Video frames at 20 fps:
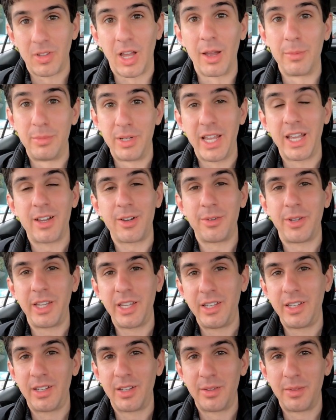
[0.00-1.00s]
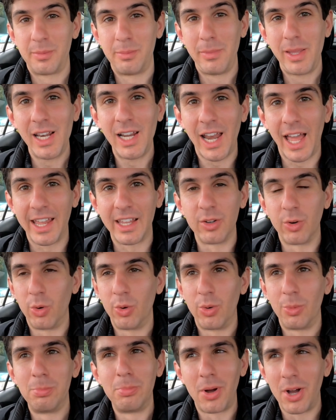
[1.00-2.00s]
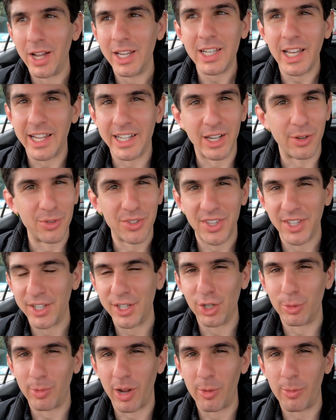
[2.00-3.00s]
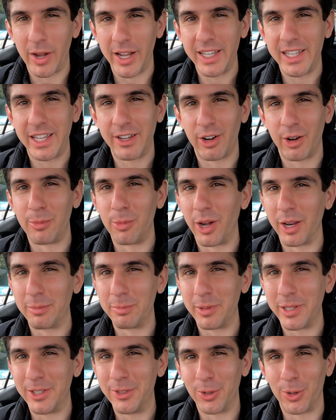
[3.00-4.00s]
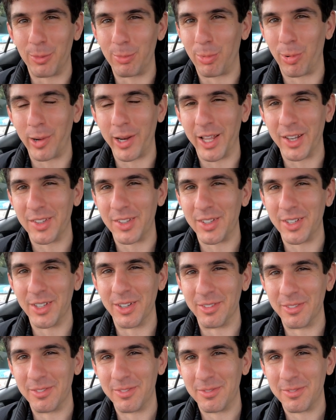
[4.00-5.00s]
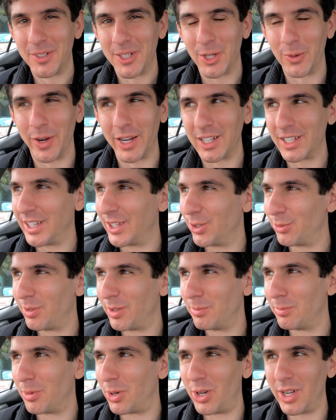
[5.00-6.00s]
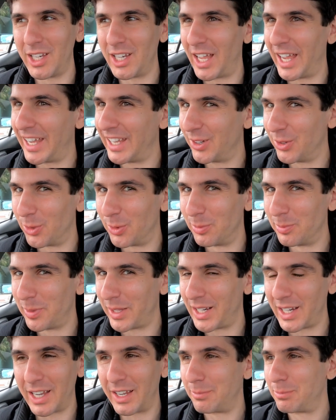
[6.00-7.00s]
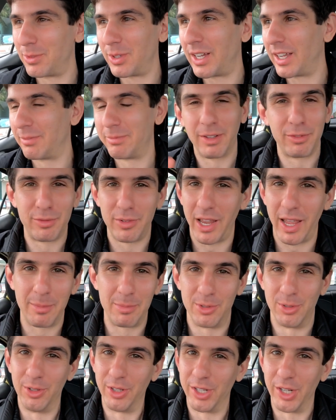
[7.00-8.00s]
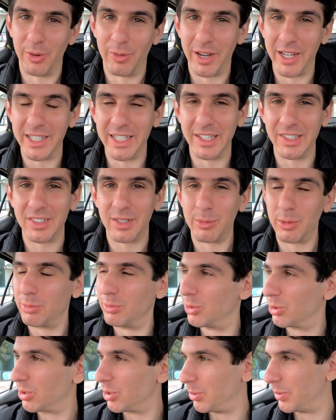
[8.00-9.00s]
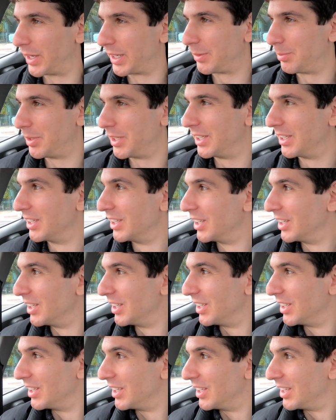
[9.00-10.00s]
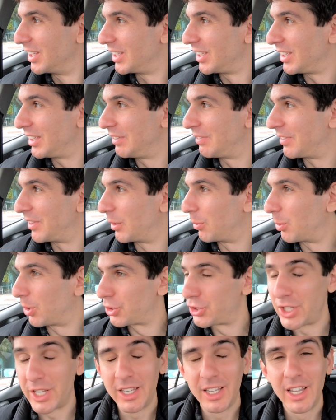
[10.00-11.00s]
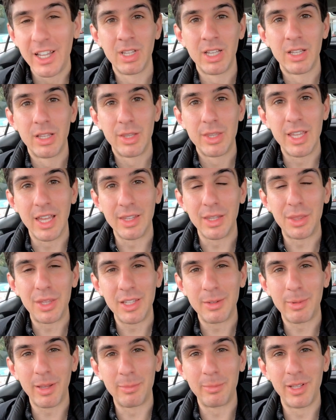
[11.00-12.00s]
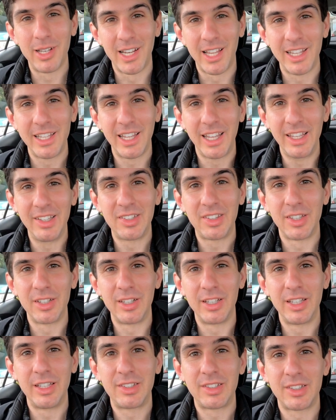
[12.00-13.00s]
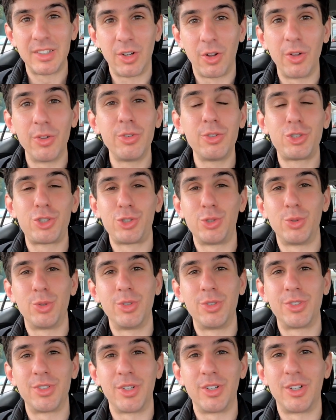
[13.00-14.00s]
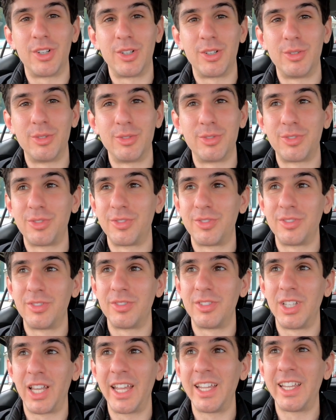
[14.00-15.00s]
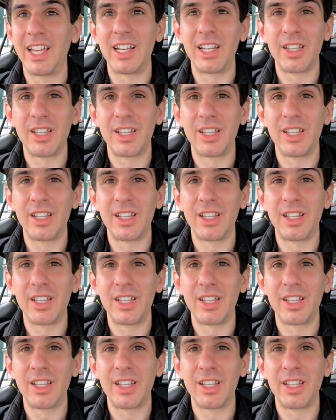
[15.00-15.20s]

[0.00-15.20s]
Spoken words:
I'm now in Milang or Milang. I was thinking on my way here I might be not pronouncing it correctly. It could be Milang or Milang. I have absolutely no idea. Someone will correct me if they're watching. The other thing about Milang is that it's on the shores of Lake